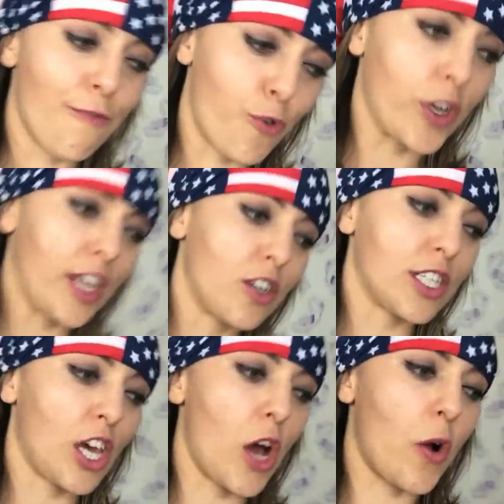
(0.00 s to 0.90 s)
four
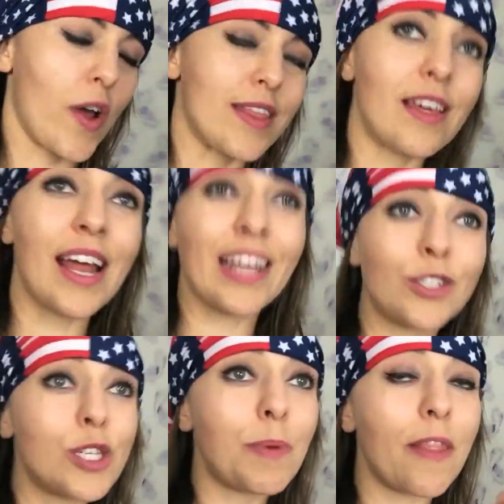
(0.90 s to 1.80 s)
years ago, and then I
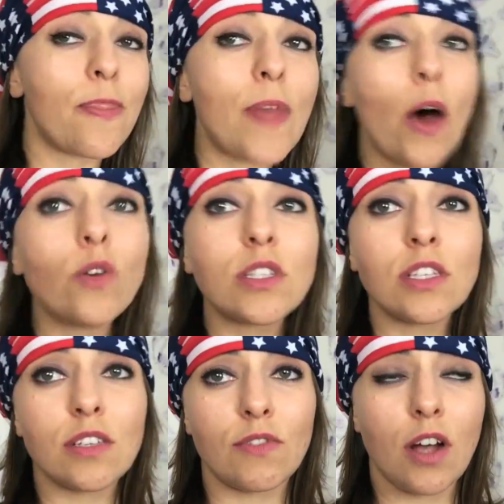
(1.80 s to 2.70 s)
had to spend
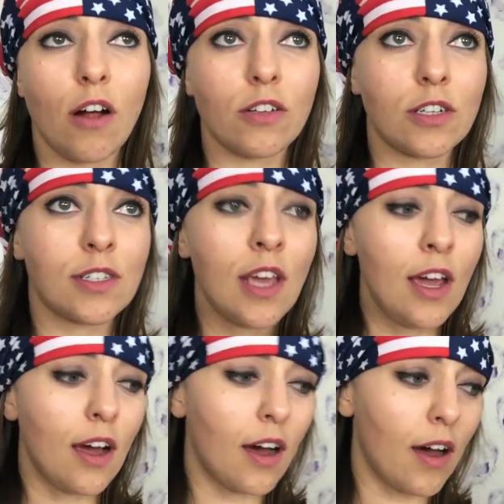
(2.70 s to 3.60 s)
thousands of dollars
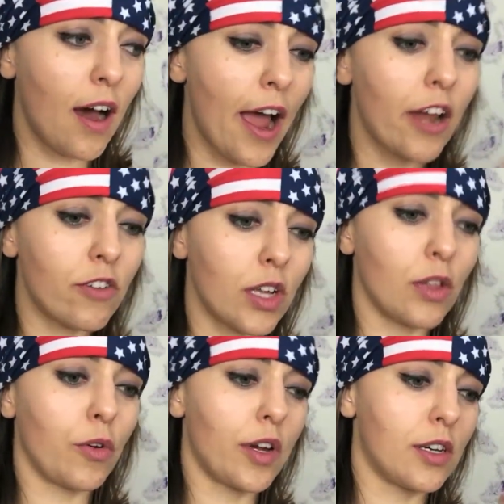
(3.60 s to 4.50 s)
uh,
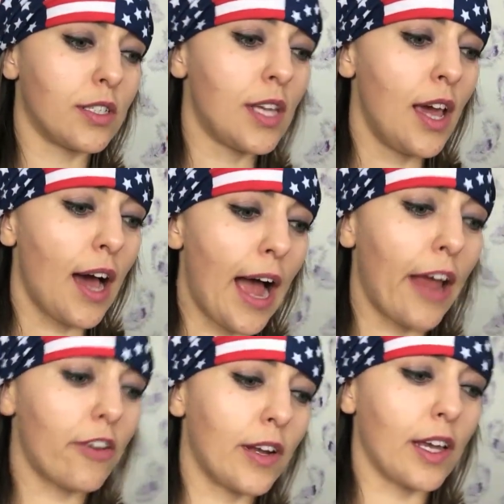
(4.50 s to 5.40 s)
hiring lawyers,
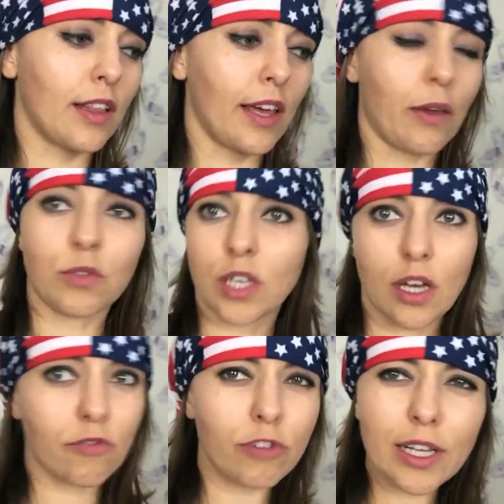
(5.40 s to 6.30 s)
hiring like it was
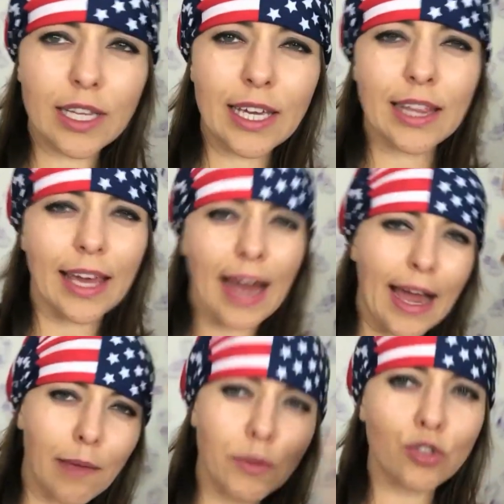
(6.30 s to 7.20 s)
like really like
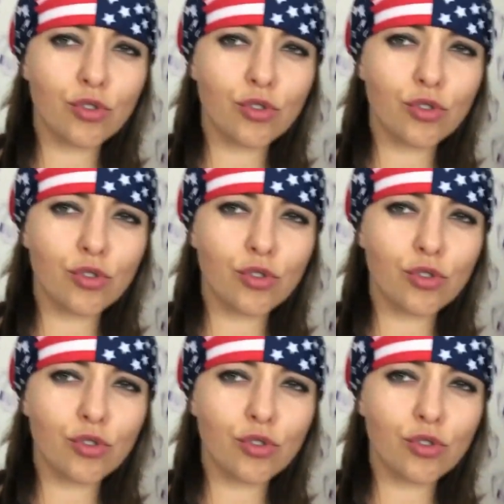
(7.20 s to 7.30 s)
I am the